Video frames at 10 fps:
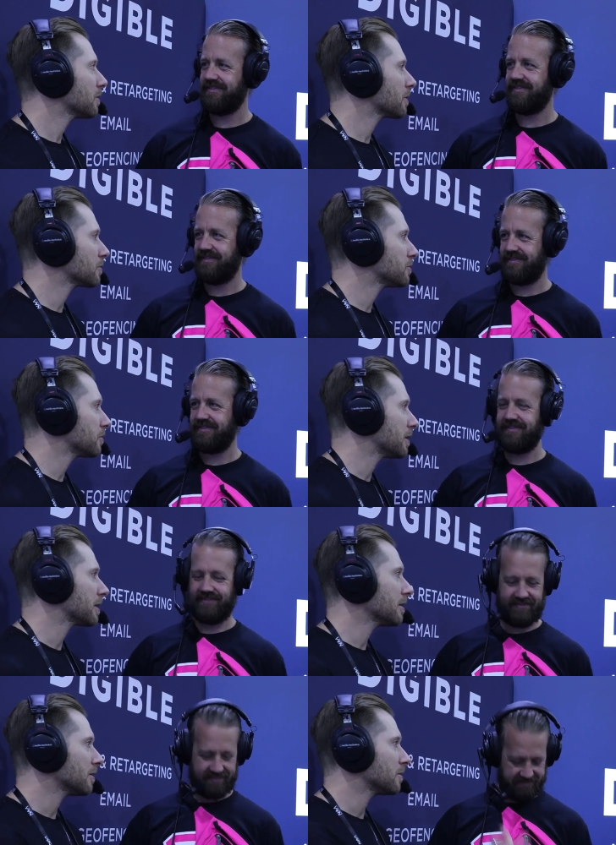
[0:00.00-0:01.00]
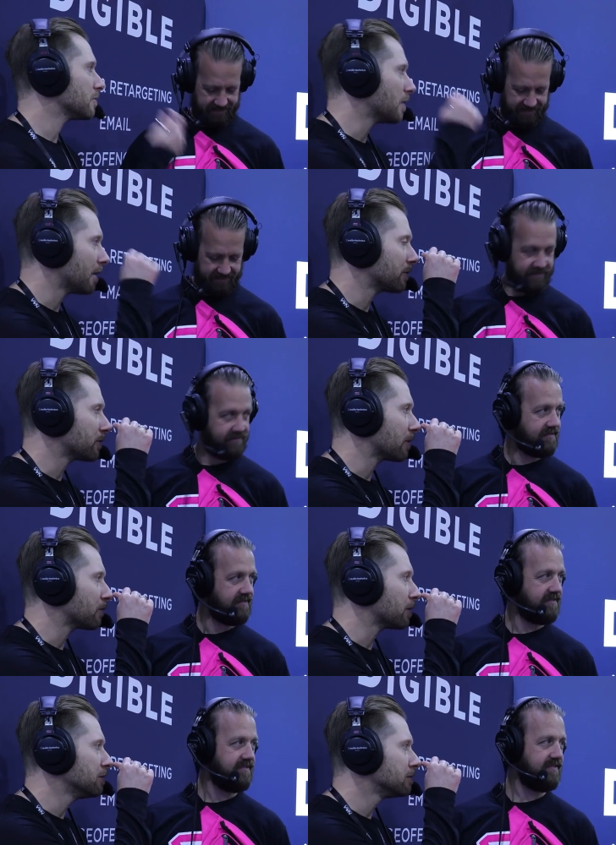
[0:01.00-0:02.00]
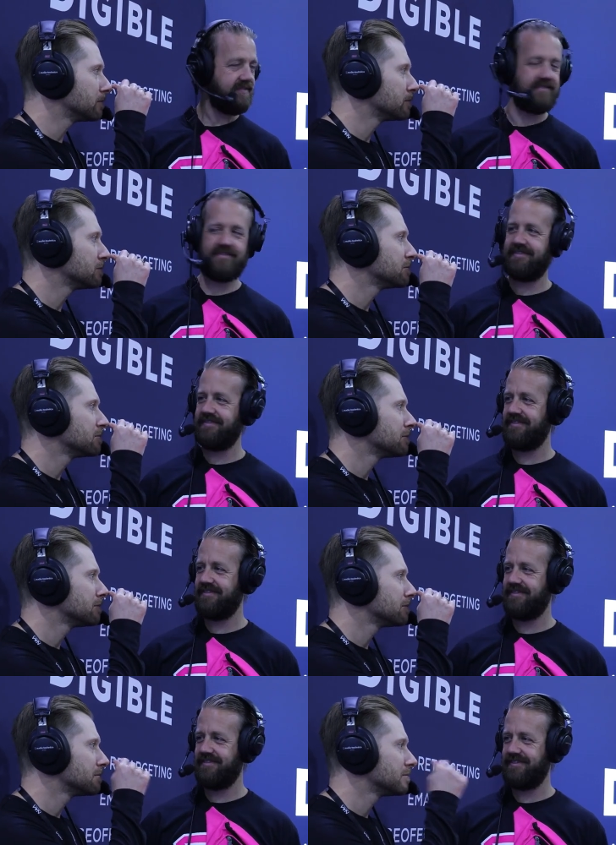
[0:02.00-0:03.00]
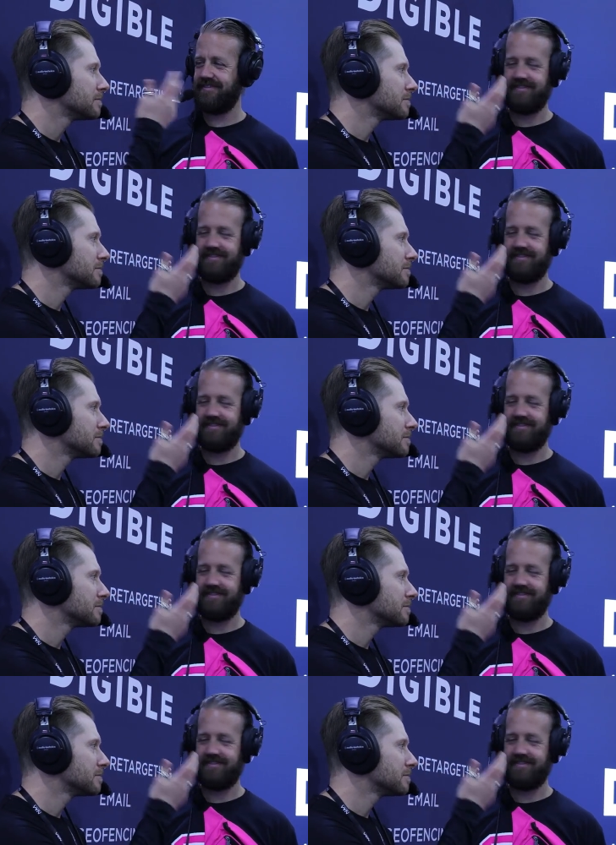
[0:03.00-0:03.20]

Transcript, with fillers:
Speaker 1: Well, thanks for joining us. And obviously, we have Reid. Yeah,